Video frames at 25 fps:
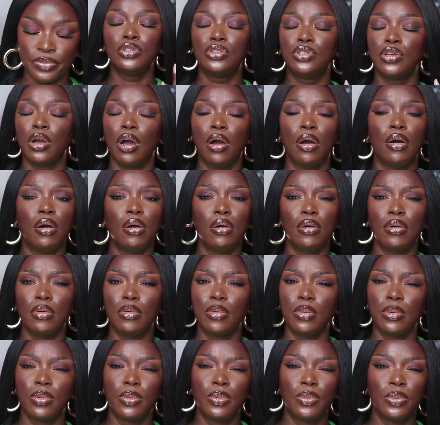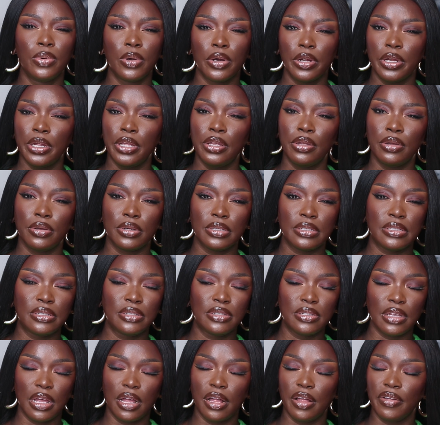Don't worry
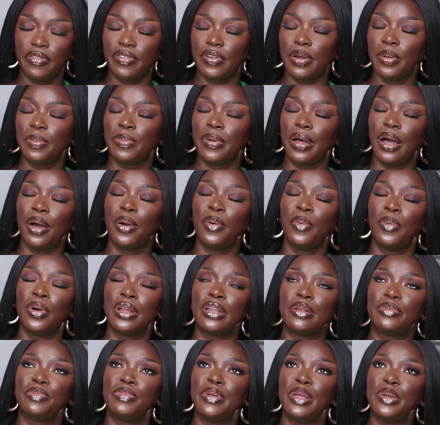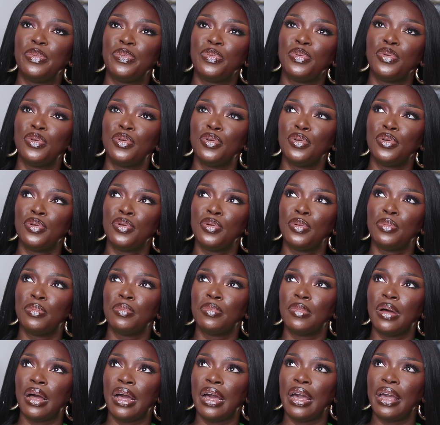yourself about what people
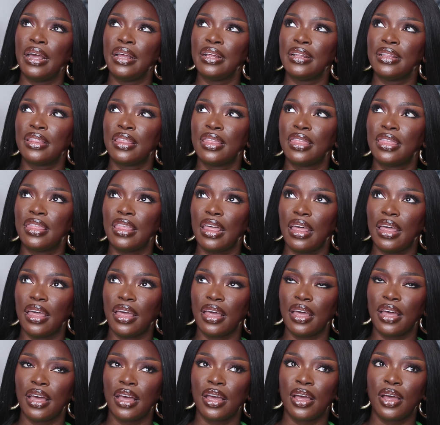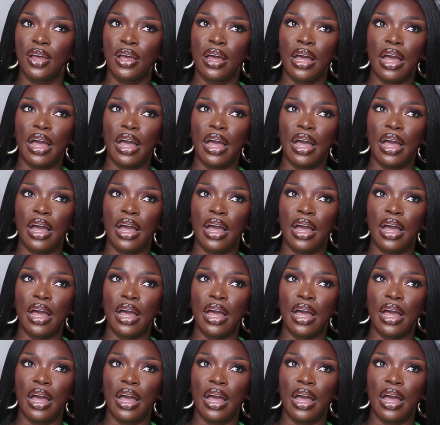might think,